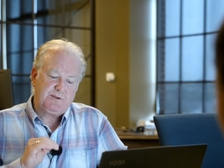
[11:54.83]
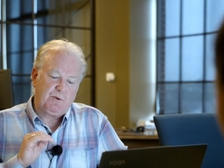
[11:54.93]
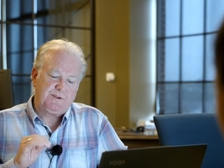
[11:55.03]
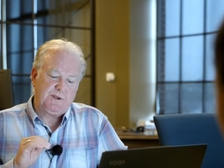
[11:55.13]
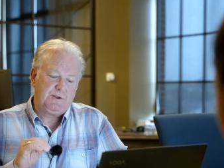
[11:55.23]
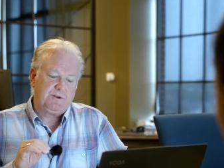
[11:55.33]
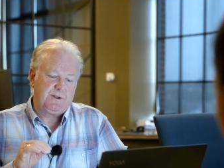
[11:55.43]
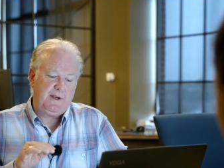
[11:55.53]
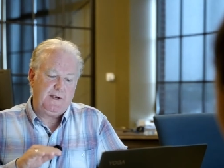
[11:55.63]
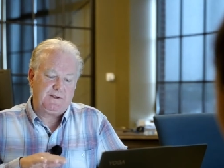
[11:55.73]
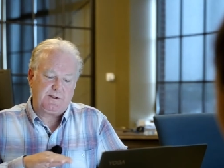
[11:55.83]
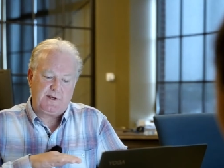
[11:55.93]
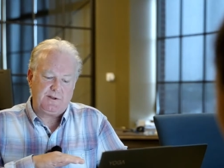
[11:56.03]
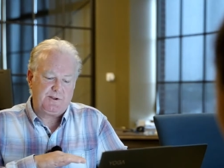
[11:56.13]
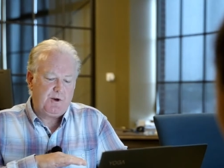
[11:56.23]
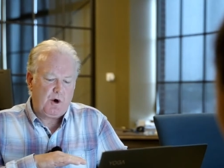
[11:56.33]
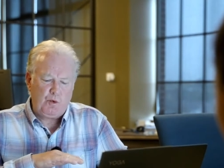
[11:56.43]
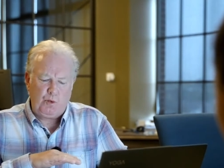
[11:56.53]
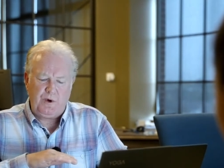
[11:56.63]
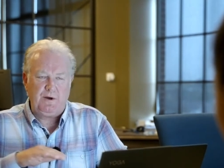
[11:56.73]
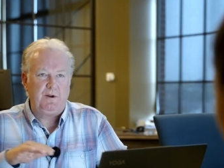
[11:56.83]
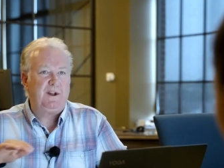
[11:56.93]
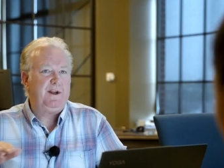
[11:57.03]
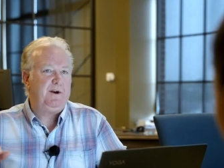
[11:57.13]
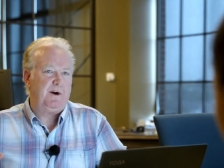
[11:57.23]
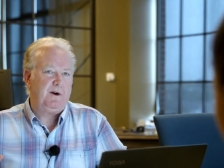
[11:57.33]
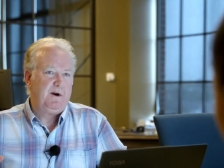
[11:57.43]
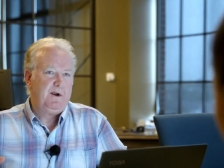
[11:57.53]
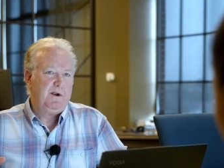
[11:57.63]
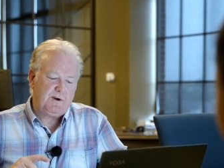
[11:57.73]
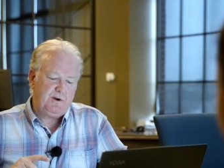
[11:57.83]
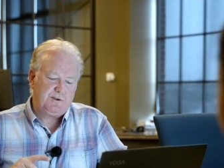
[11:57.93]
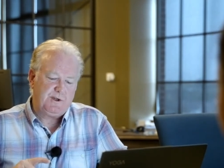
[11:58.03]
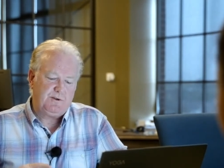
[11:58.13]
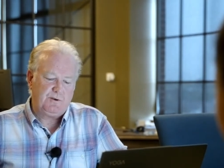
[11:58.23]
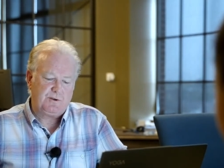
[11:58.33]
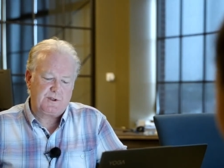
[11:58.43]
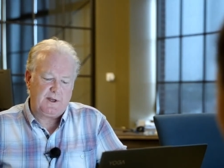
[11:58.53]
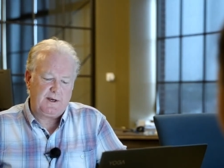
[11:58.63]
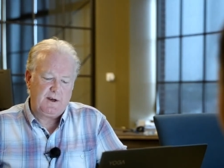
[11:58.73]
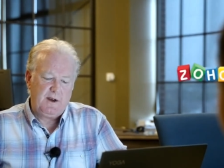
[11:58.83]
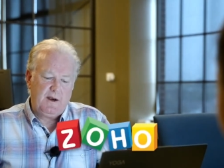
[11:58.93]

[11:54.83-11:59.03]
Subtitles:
is what's interesting. There's no real leader. They're using tools like